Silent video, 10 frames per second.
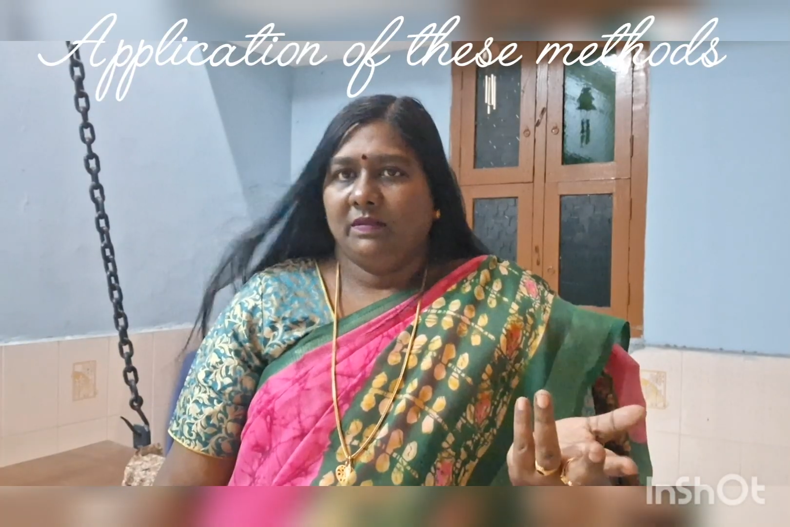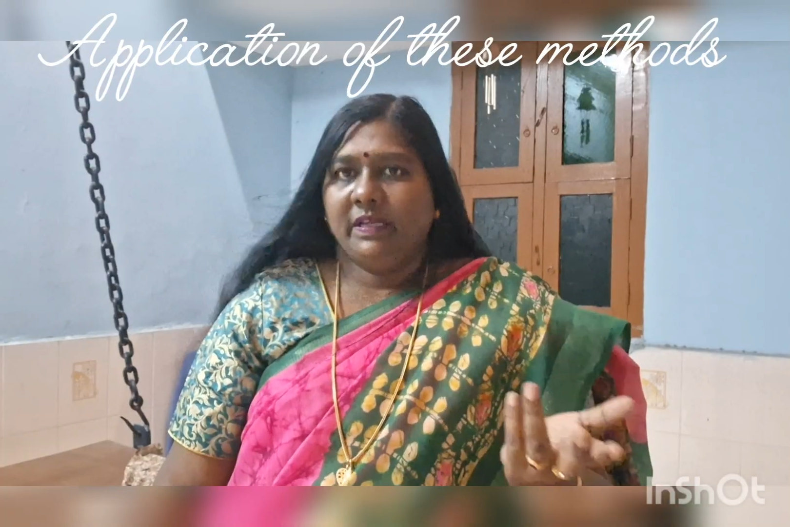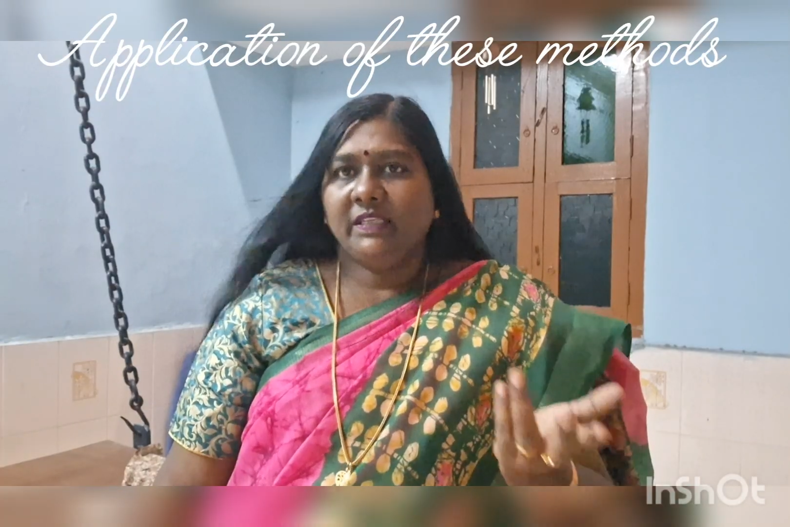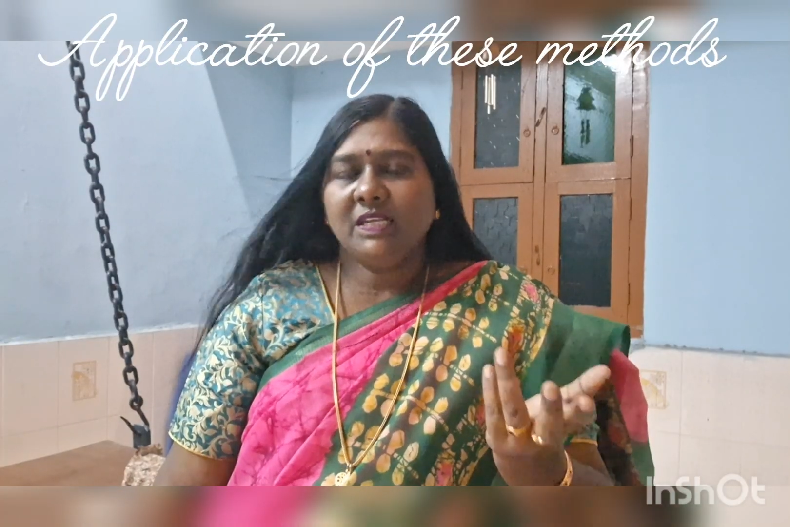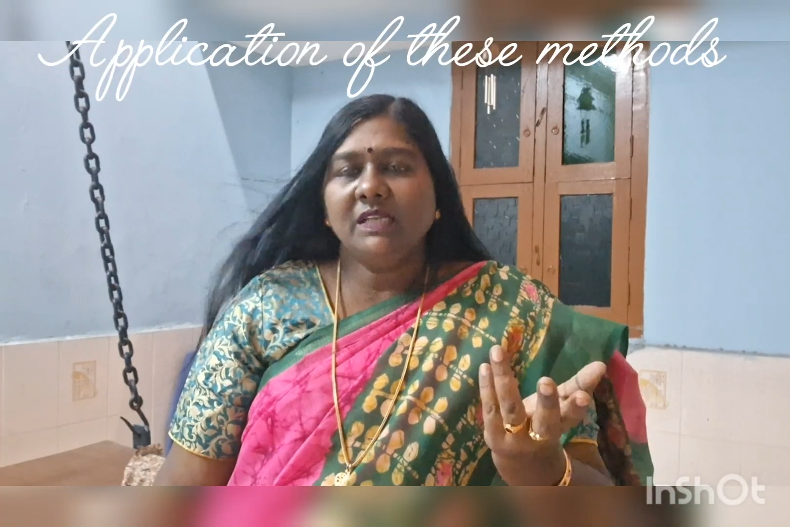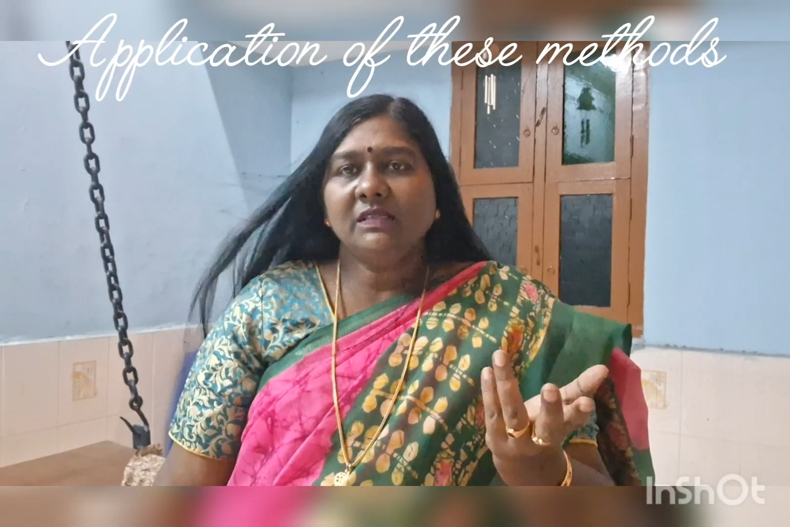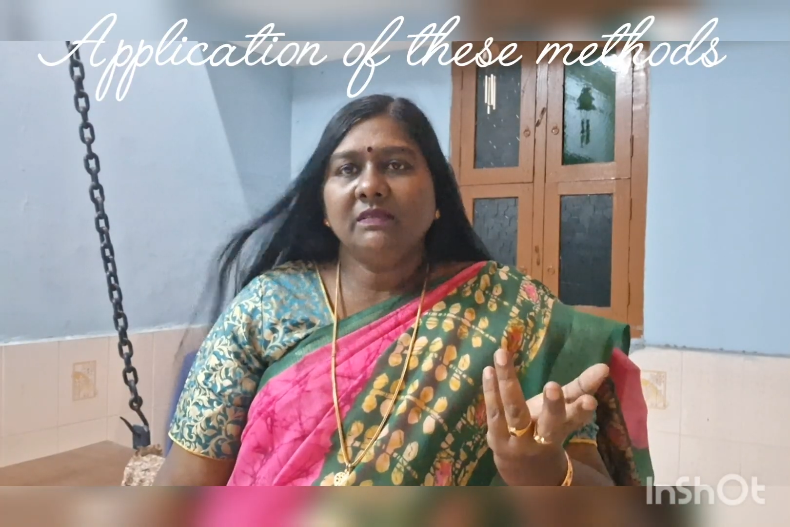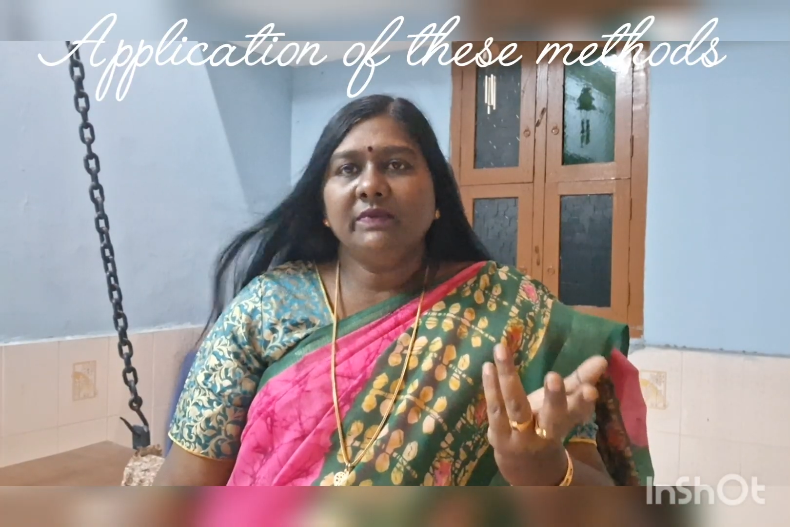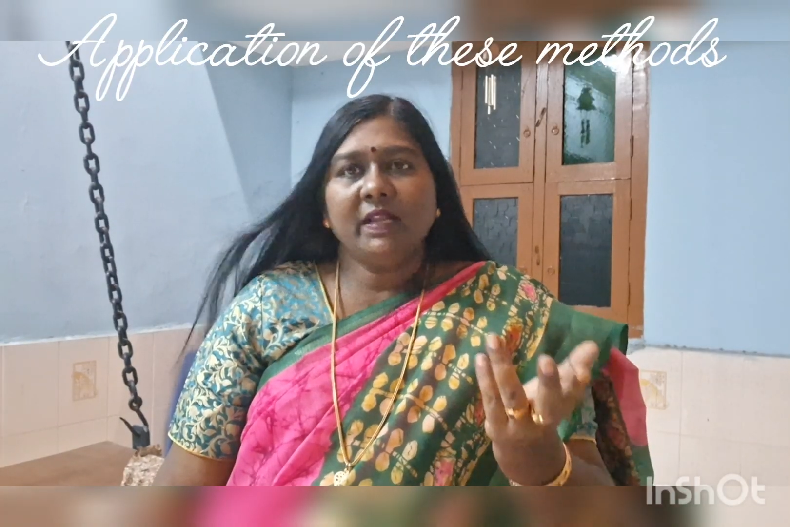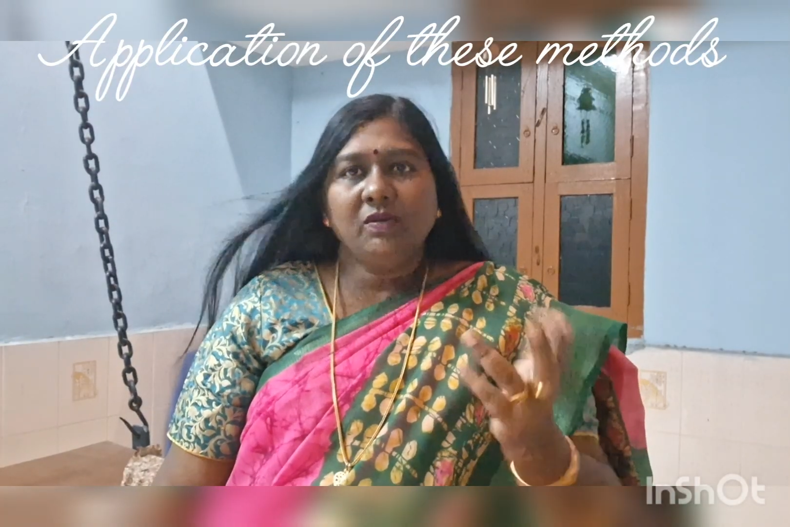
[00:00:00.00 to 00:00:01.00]
Teaching is
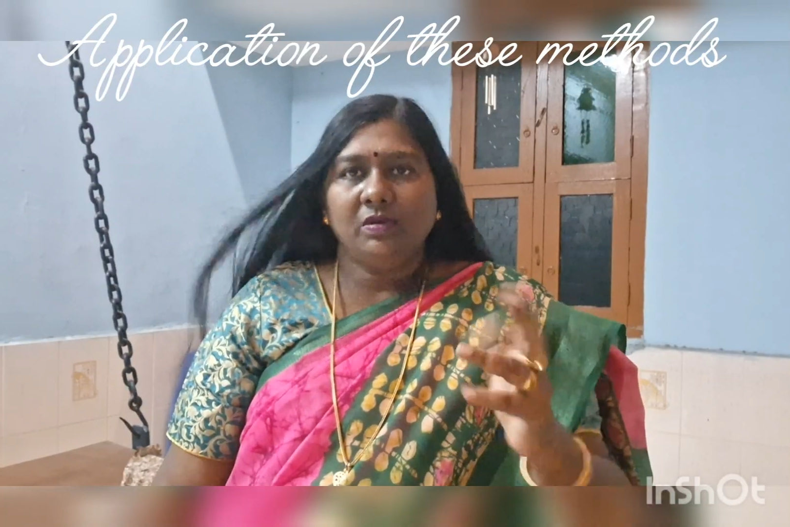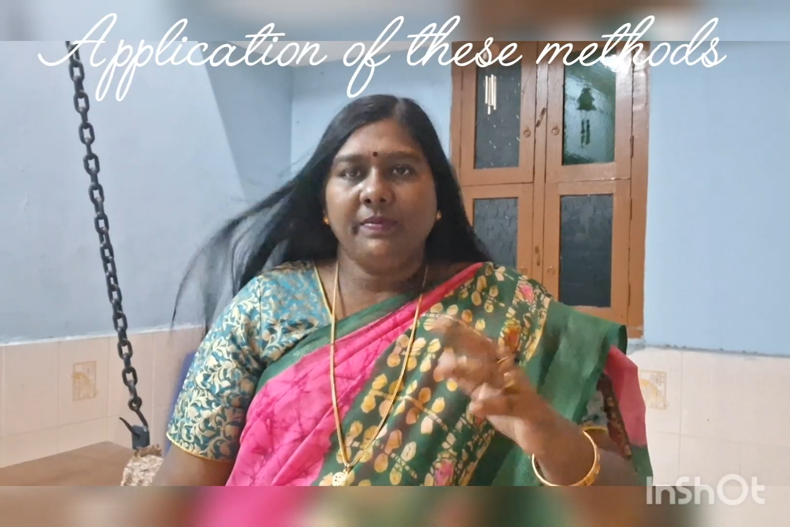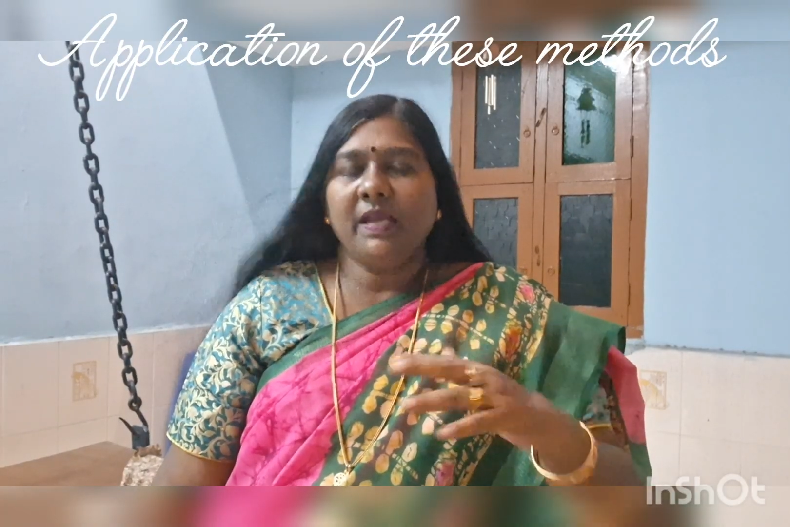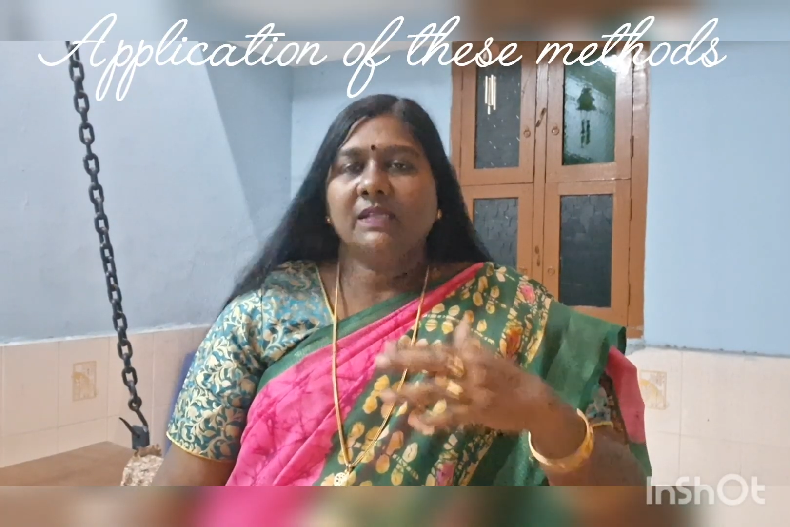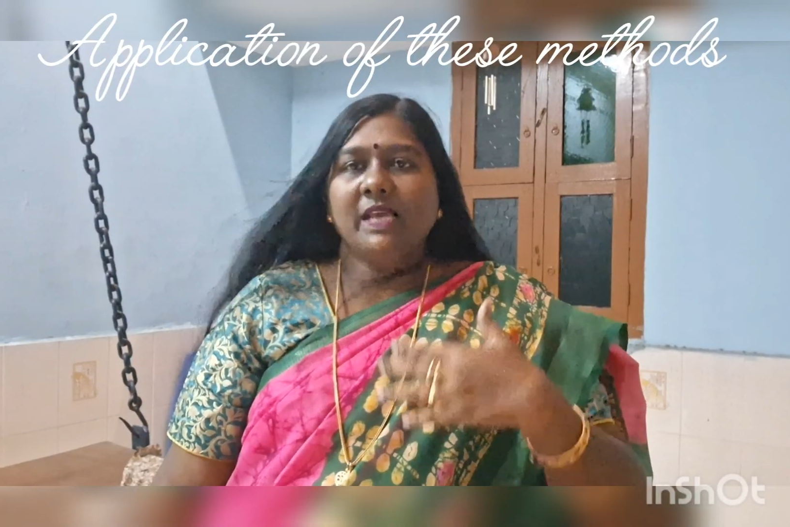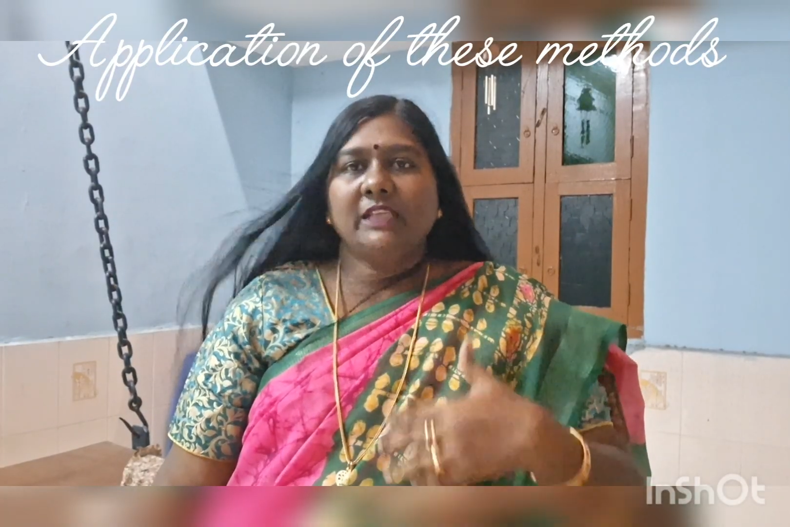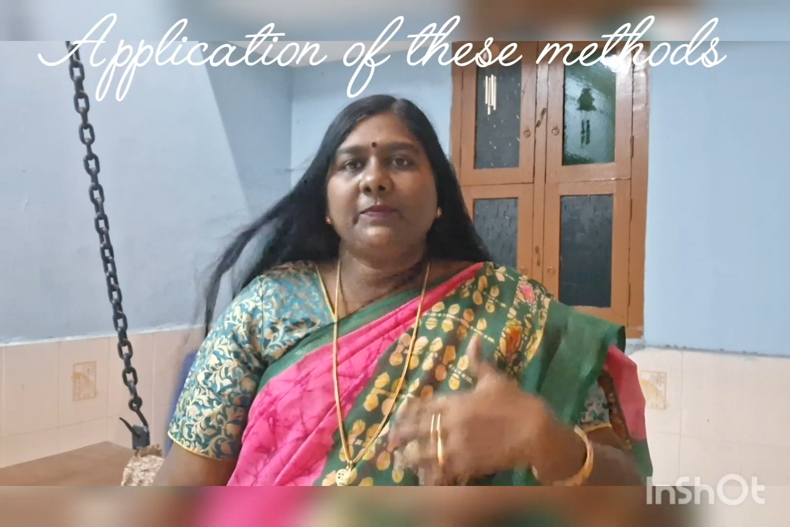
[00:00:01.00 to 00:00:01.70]
very good because the